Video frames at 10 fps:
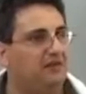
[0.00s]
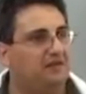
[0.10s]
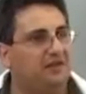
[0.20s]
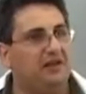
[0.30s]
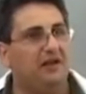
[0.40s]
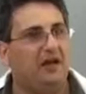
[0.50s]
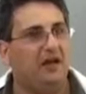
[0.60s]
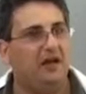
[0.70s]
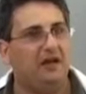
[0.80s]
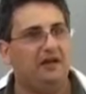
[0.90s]
a very
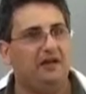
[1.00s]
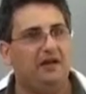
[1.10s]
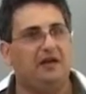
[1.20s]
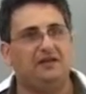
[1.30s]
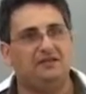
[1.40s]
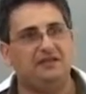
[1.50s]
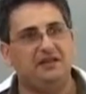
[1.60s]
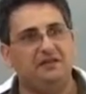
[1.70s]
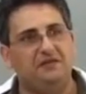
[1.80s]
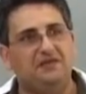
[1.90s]
high hard
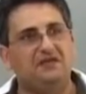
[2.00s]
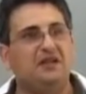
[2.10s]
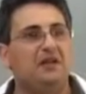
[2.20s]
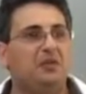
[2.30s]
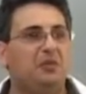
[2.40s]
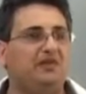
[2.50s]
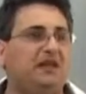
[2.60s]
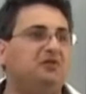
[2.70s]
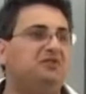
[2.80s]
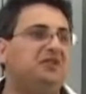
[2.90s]
surface
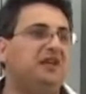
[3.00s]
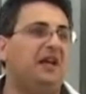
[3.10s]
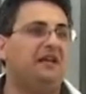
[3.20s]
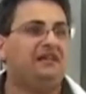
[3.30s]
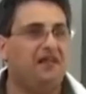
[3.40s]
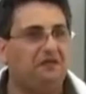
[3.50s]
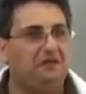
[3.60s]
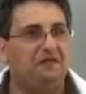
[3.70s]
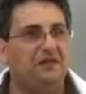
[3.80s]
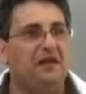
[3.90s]
without a
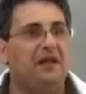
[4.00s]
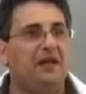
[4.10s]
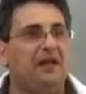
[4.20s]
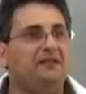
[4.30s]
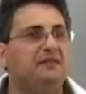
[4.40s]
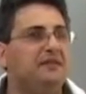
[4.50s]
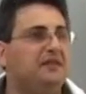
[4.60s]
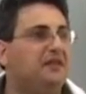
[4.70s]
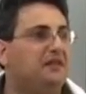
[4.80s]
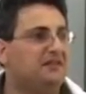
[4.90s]
tough and
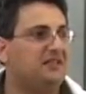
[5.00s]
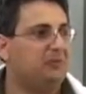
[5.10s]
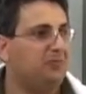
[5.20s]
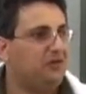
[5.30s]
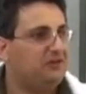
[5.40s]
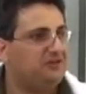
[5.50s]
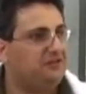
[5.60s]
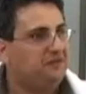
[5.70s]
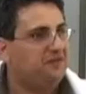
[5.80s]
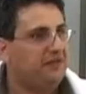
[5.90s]

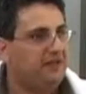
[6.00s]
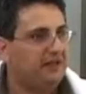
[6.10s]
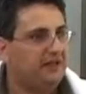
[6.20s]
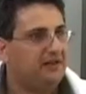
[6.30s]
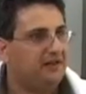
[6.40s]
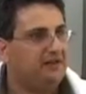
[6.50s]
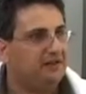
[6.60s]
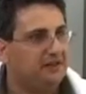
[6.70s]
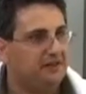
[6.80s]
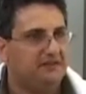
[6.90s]
supportive layer
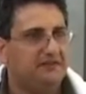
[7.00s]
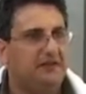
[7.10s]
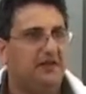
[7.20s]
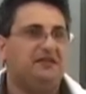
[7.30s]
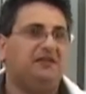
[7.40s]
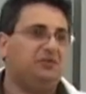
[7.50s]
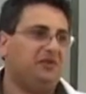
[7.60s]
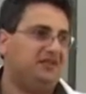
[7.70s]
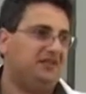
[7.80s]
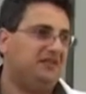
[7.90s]
underneath.
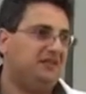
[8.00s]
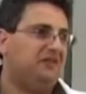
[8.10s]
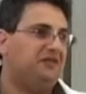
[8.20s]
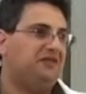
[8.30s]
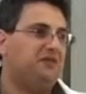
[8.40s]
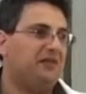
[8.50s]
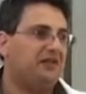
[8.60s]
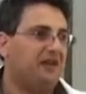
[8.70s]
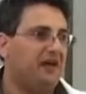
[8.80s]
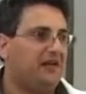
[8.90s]
Otherwise, the surface
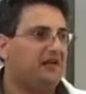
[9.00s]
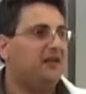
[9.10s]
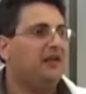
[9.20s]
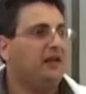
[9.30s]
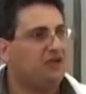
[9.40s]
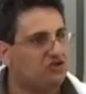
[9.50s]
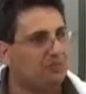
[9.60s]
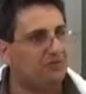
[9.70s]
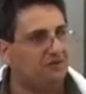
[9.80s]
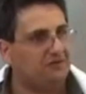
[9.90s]
will crack and
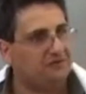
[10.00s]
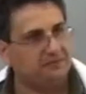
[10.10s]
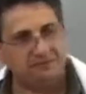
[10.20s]
chip off.